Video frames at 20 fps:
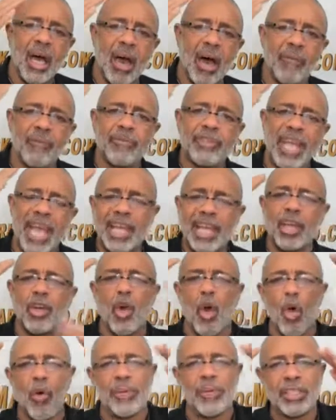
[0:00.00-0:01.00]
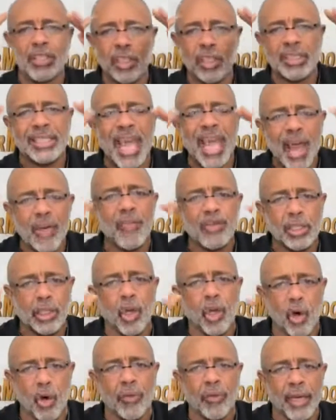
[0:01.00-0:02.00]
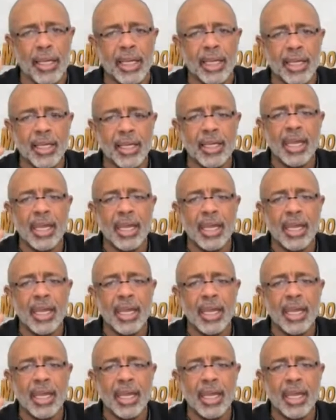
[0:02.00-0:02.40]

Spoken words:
of taking over your territory.